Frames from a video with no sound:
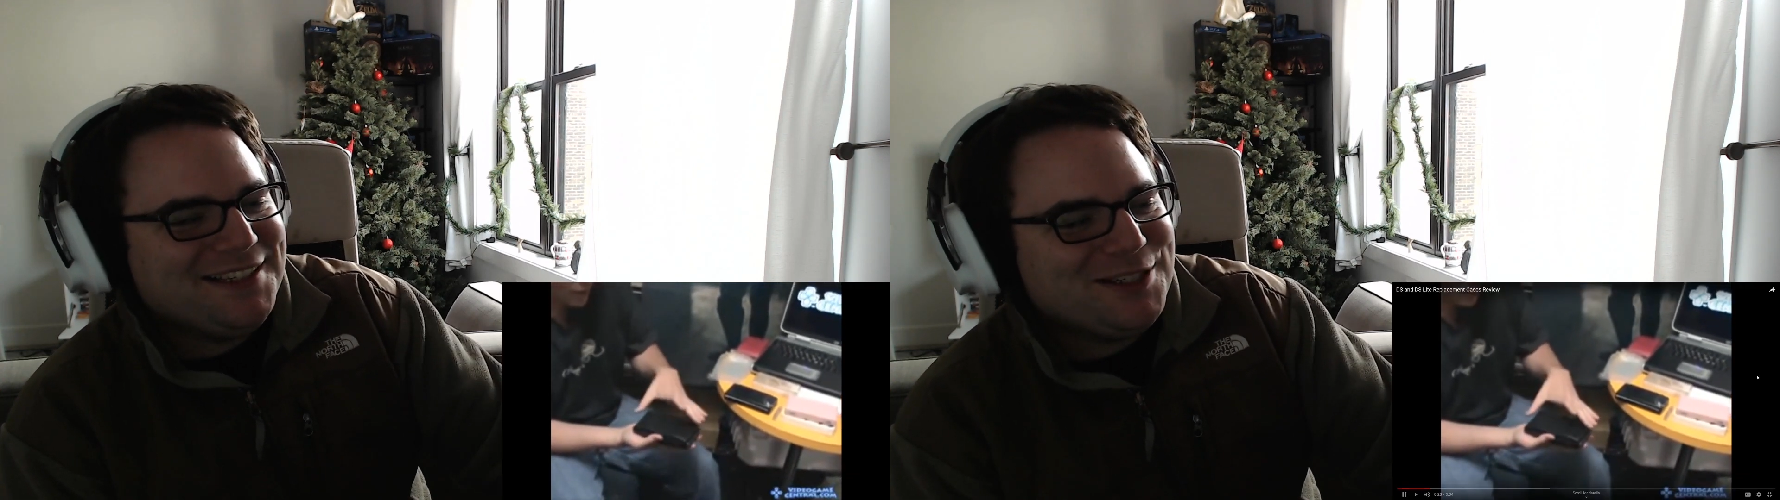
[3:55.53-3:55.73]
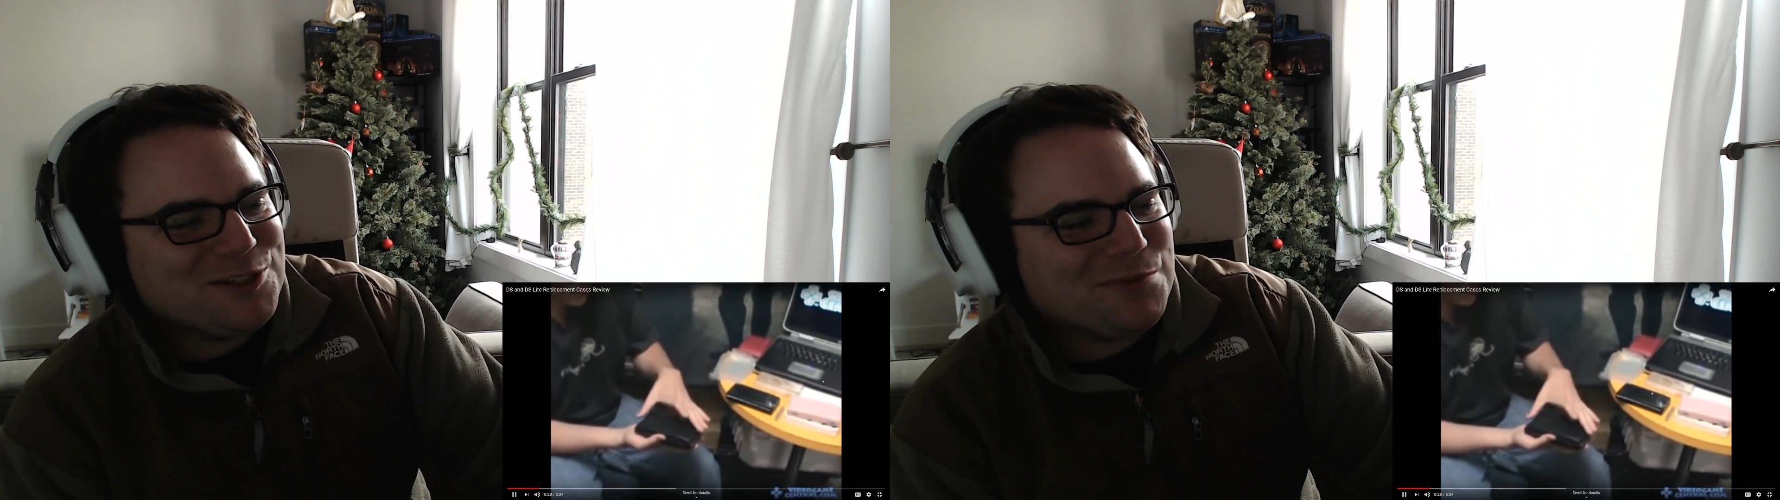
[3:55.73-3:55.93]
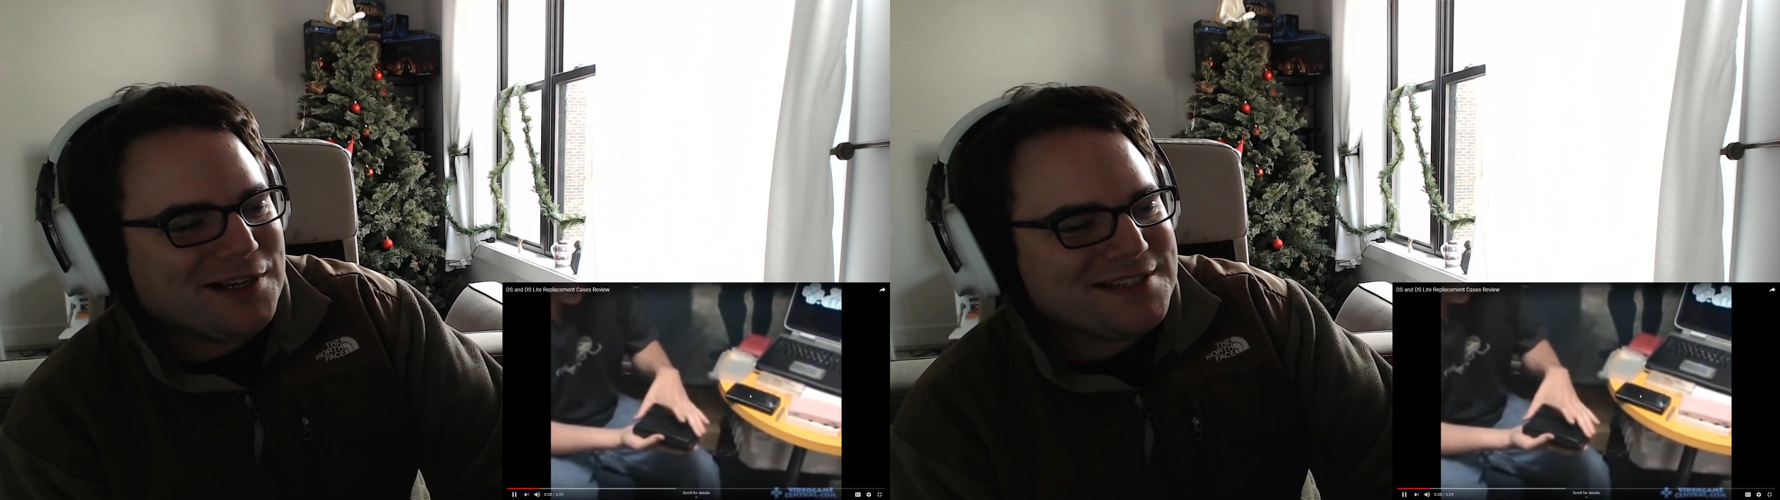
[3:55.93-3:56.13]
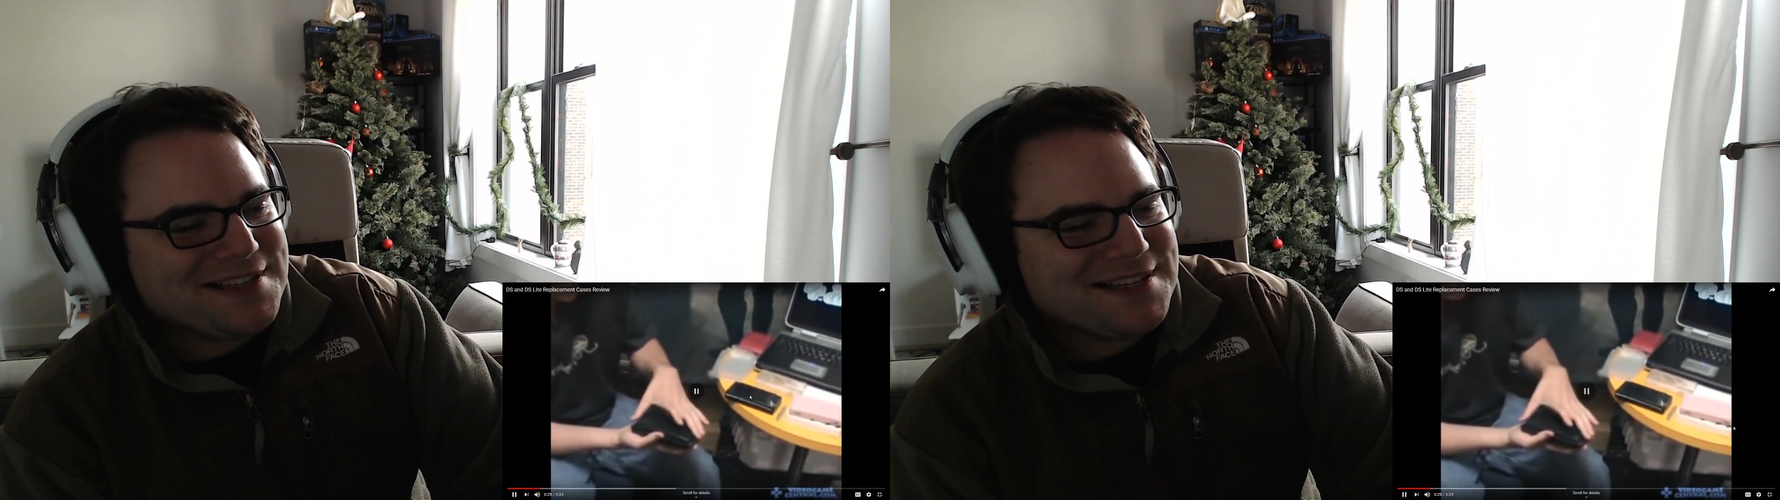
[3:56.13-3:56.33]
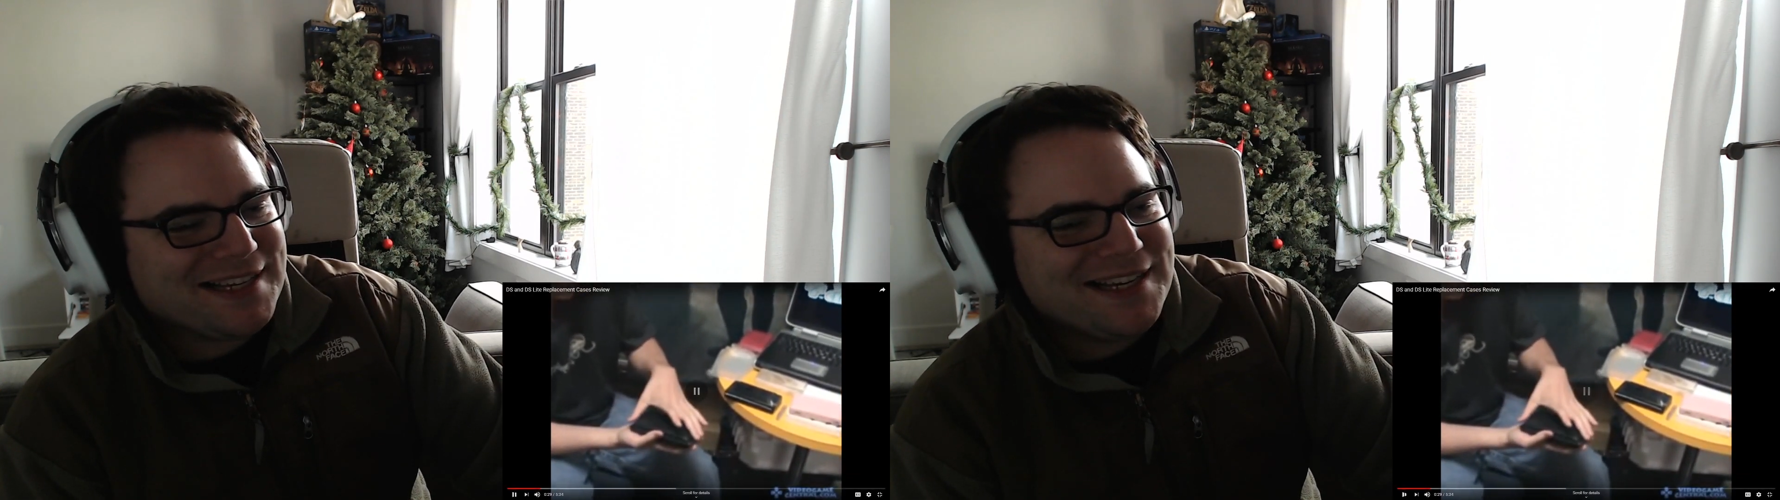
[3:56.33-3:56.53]
Let's pause a
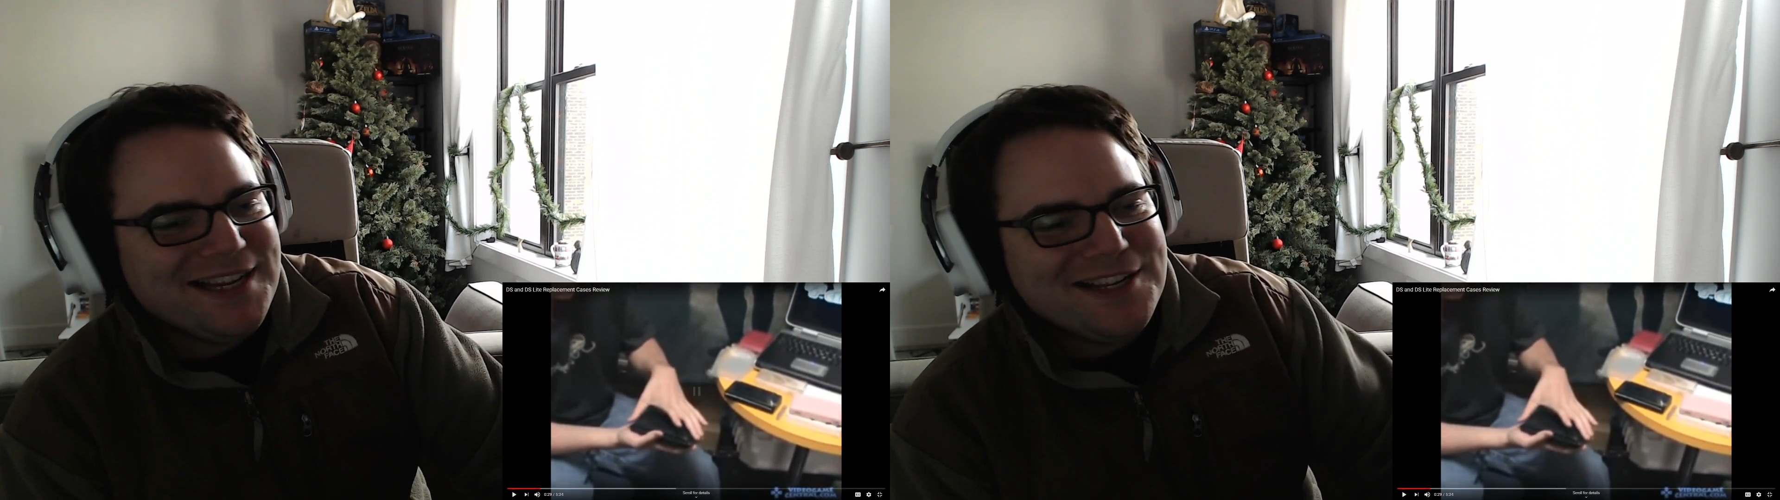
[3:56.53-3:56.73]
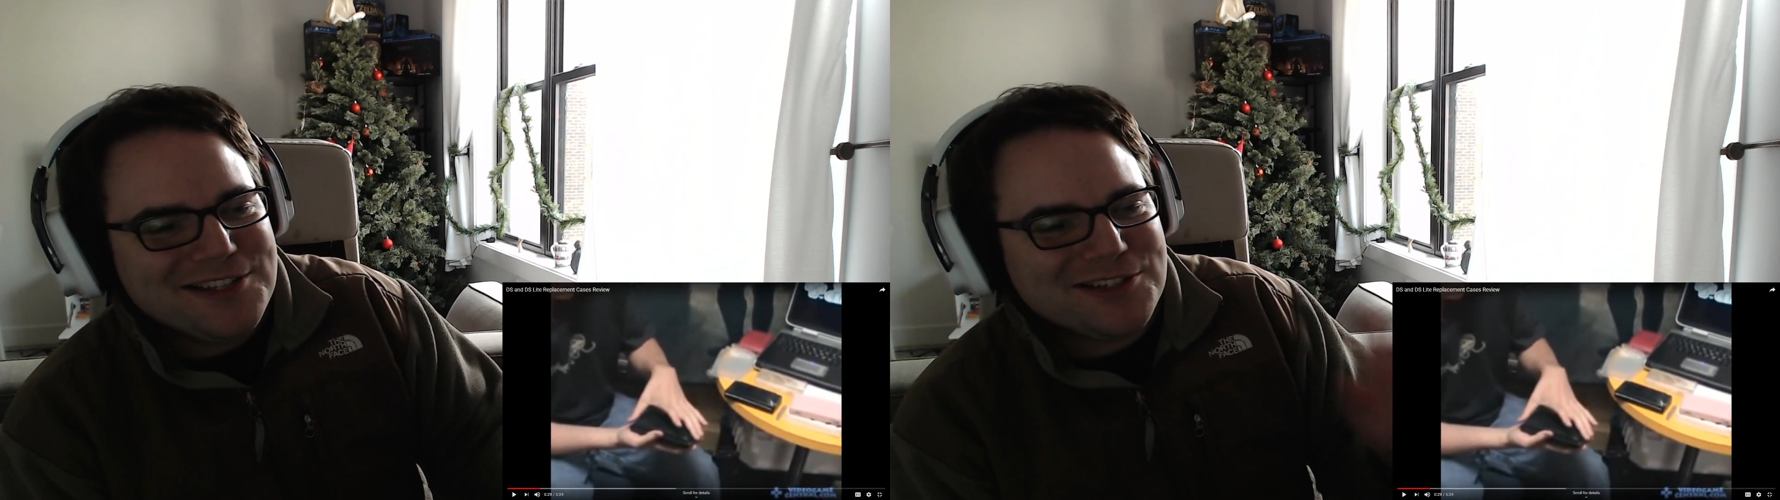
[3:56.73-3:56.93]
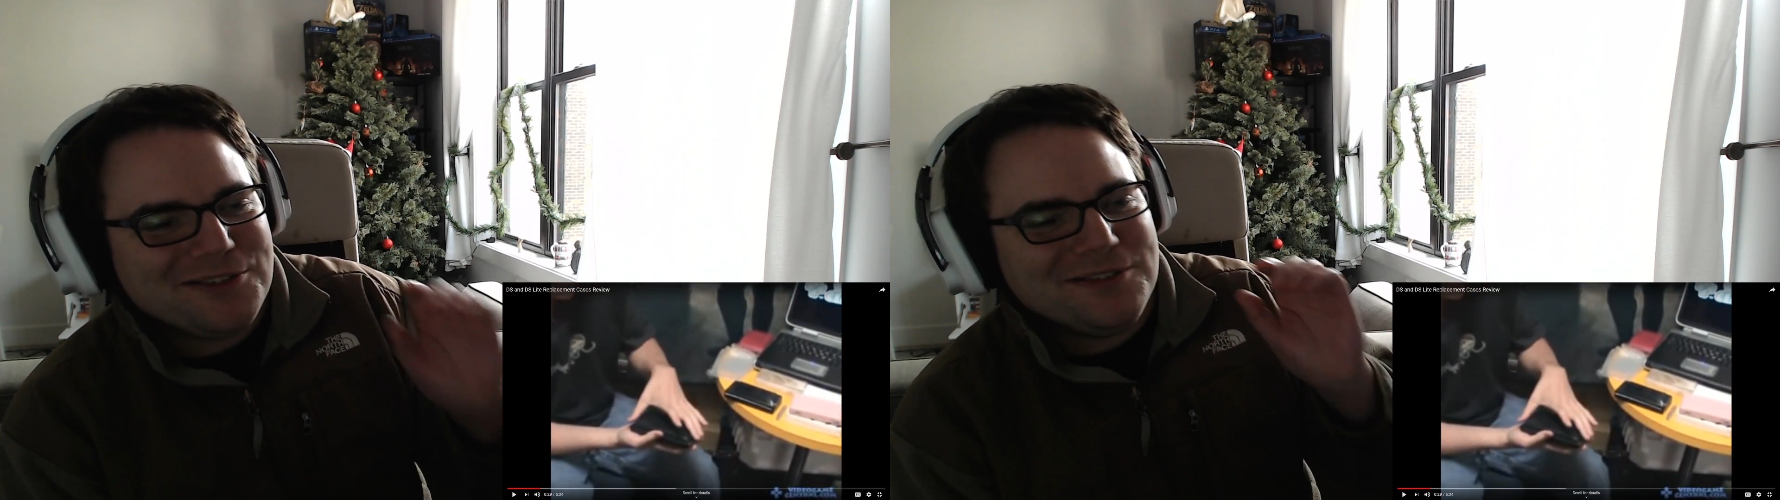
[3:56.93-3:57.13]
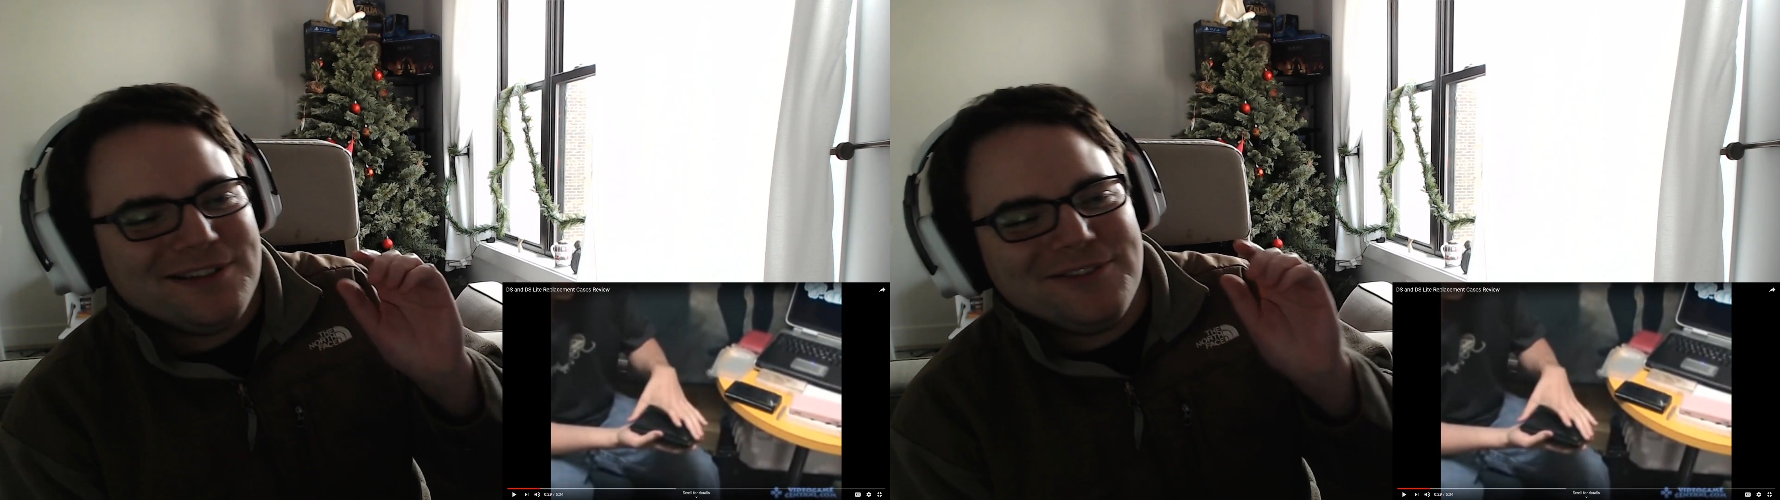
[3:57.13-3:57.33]
second. So,